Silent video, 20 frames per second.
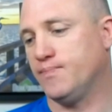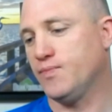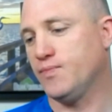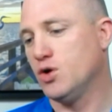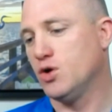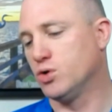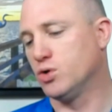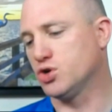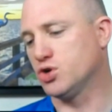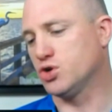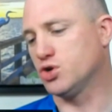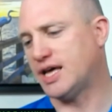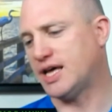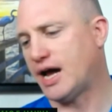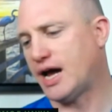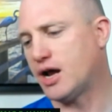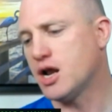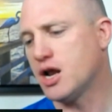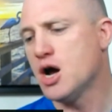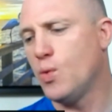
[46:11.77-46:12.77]
We'll check that
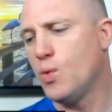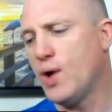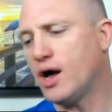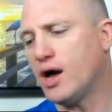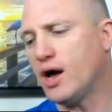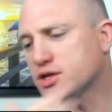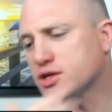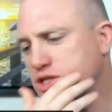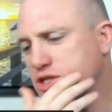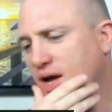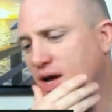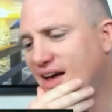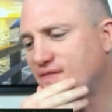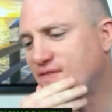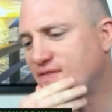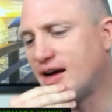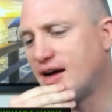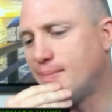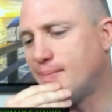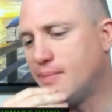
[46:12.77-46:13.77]
out. We also
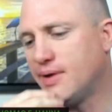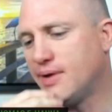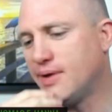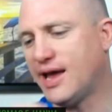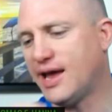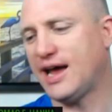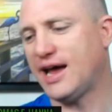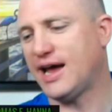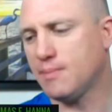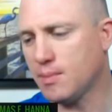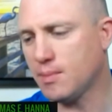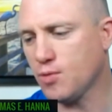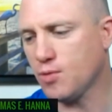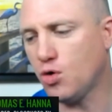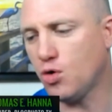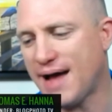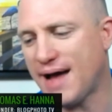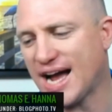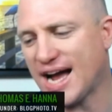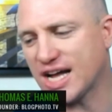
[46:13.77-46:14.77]
have, and I'm
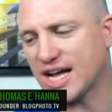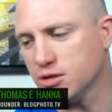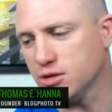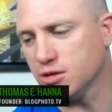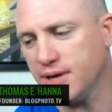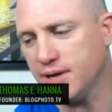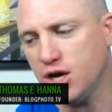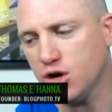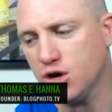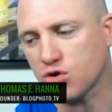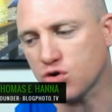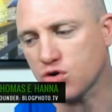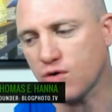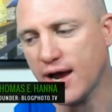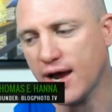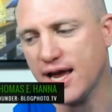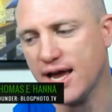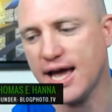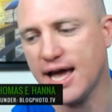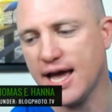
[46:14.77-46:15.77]
going back a little bit here.
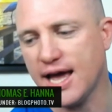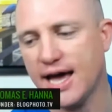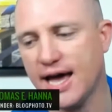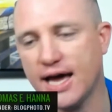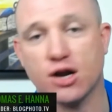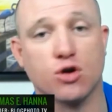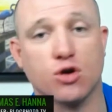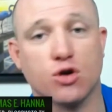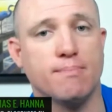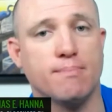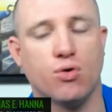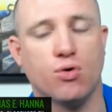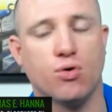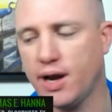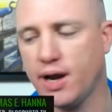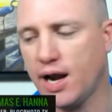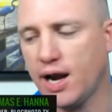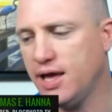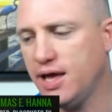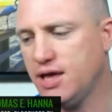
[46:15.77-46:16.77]
Craig had a great
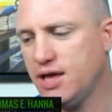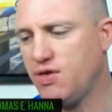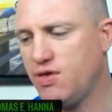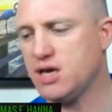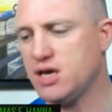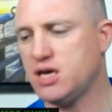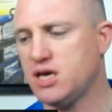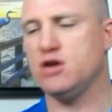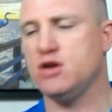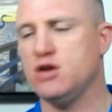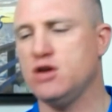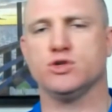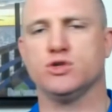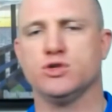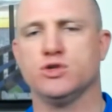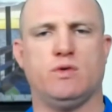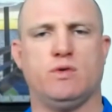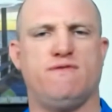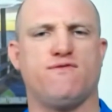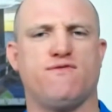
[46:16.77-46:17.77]
point. I think he
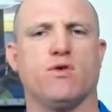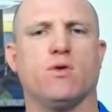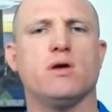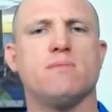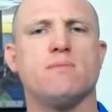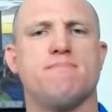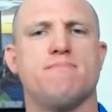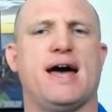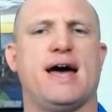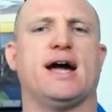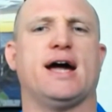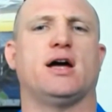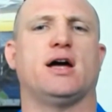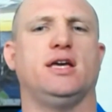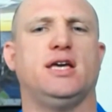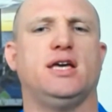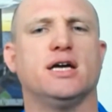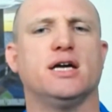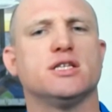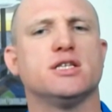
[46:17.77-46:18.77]
was referring back
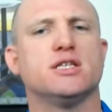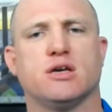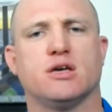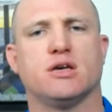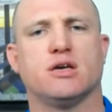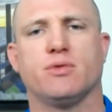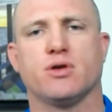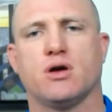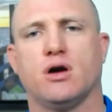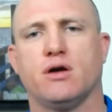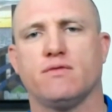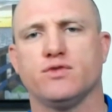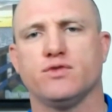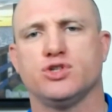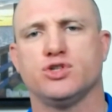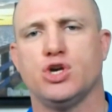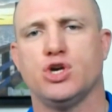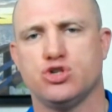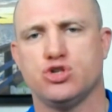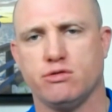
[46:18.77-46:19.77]
again to some of the
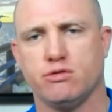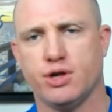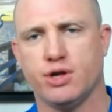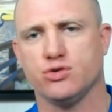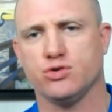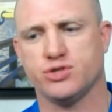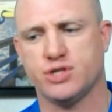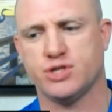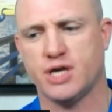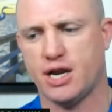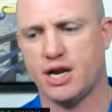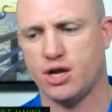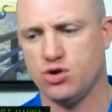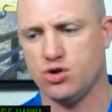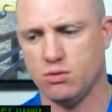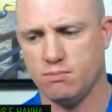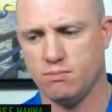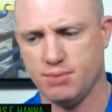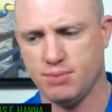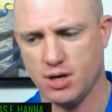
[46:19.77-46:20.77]
conversation around your set and
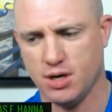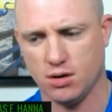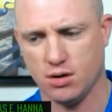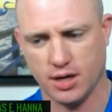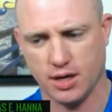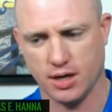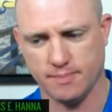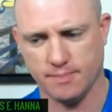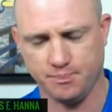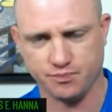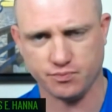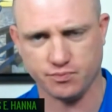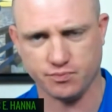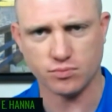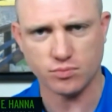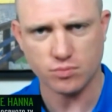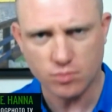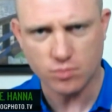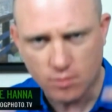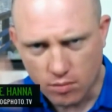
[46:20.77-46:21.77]
your beard and
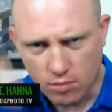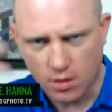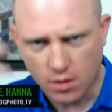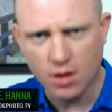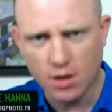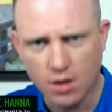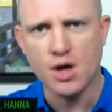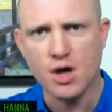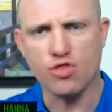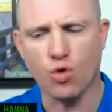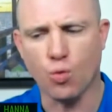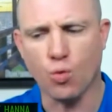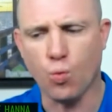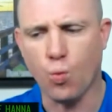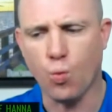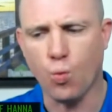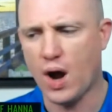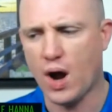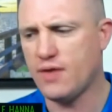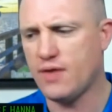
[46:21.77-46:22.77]
the
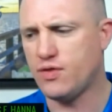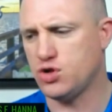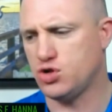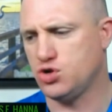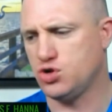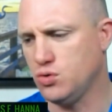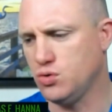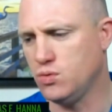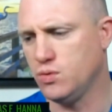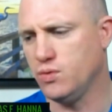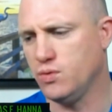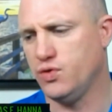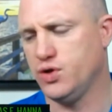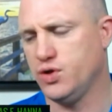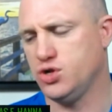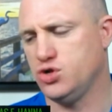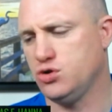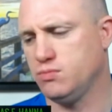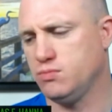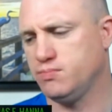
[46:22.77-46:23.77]
way that you
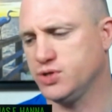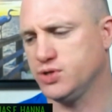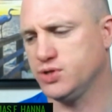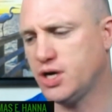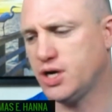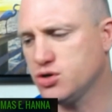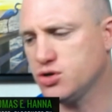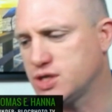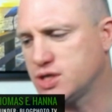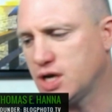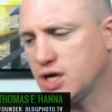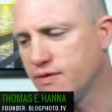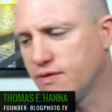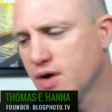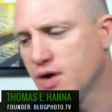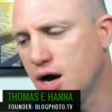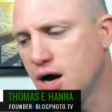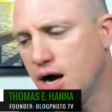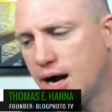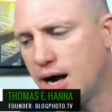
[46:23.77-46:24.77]
present
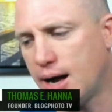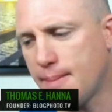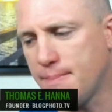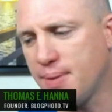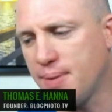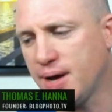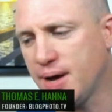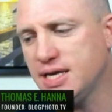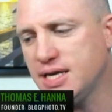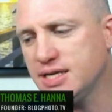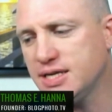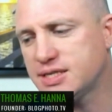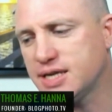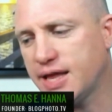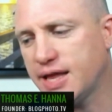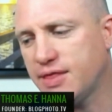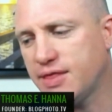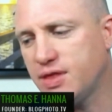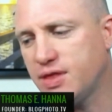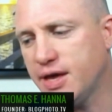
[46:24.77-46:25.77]
yourself. But he
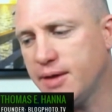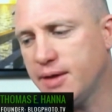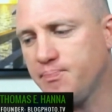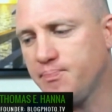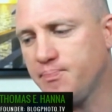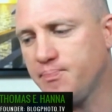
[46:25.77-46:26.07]
said that